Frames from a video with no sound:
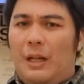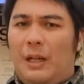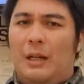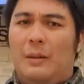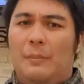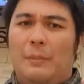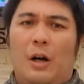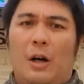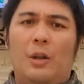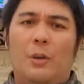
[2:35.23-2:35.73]

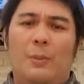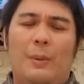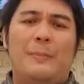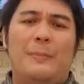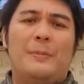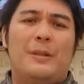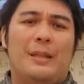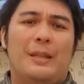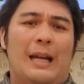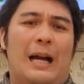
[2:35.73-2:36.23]
um, all the way
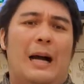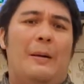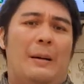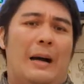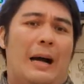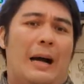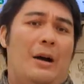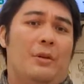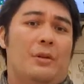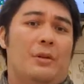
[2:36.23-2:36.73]
up to the
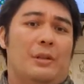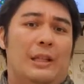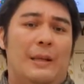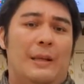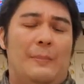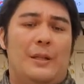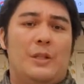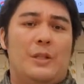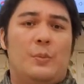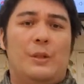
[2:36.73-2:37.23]
outer
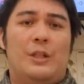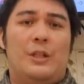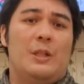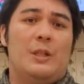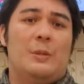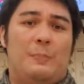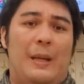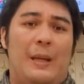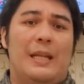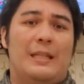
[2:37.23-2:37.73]
limits, which
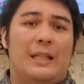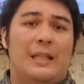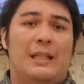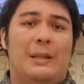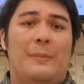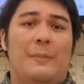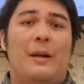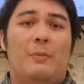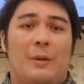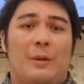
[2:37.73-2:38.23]
is
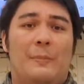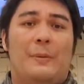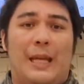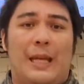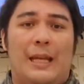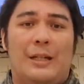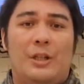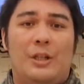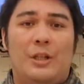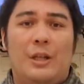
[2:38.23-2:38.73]
basically my rib
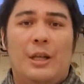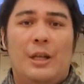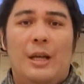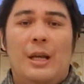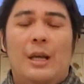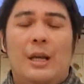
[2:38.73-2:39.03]
cage.